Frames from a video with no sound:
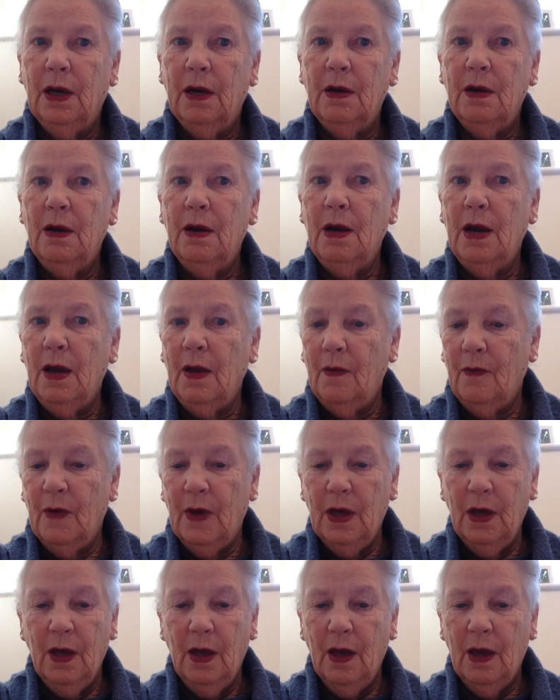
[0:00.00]

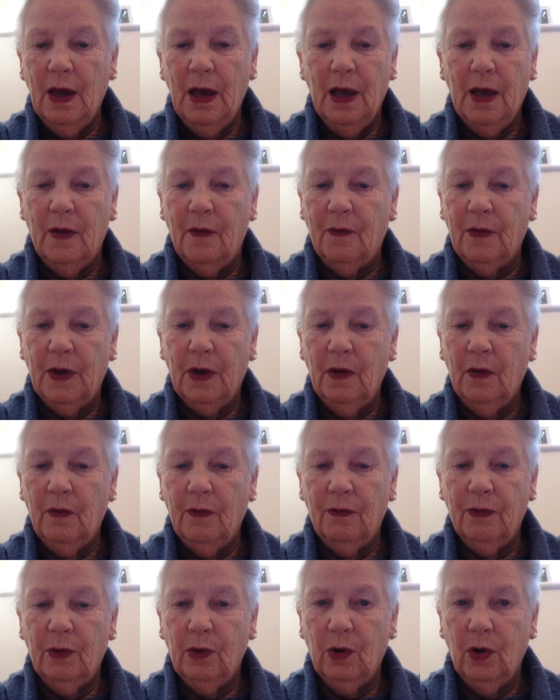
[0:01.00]
never ever
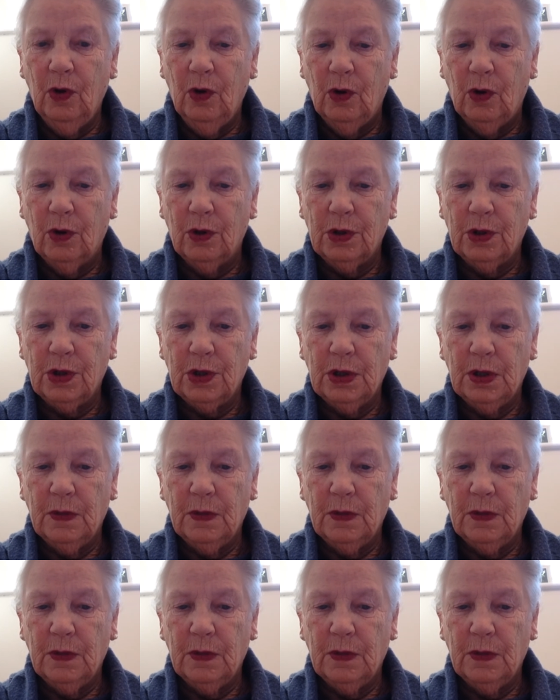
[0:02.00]
forgot.